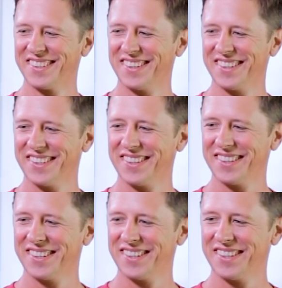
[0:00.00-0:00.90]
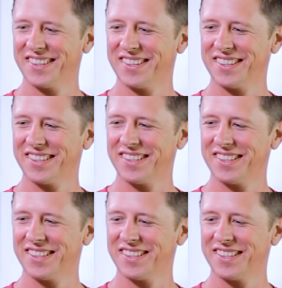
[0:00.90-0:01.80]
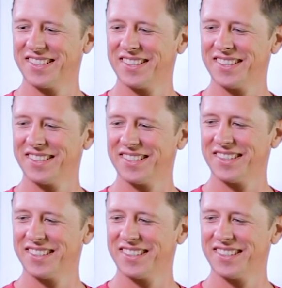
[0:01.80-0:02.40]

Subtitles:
(not speaking)